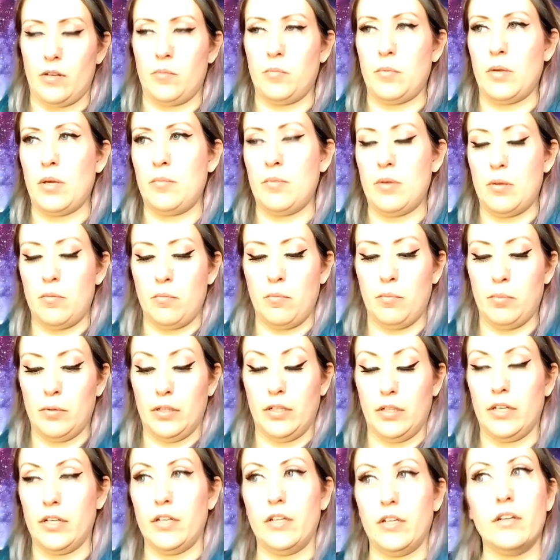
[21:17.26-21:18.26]
and maybe
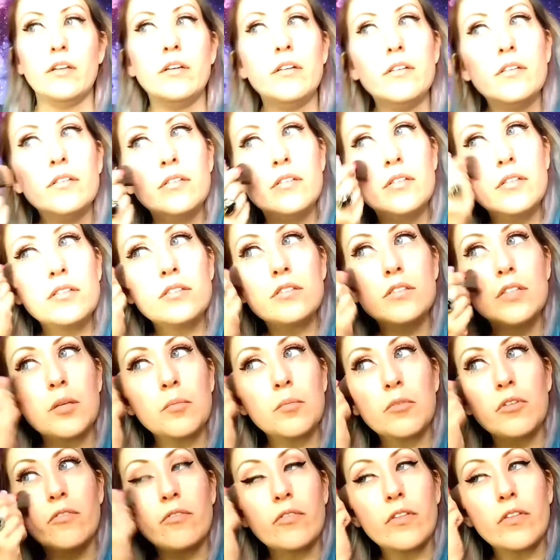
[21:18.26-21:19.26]
blend
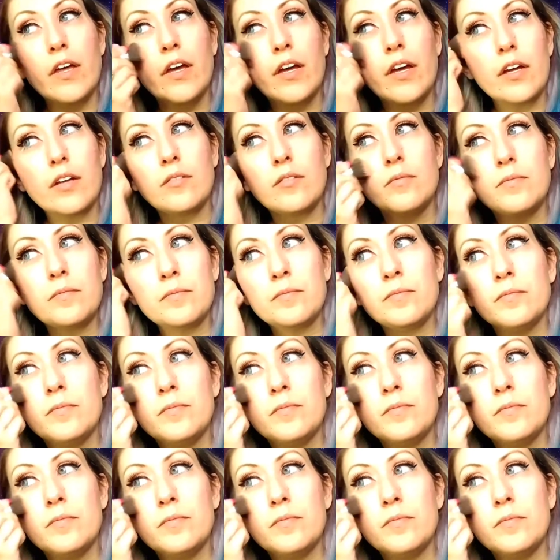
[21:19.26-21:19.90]
some of that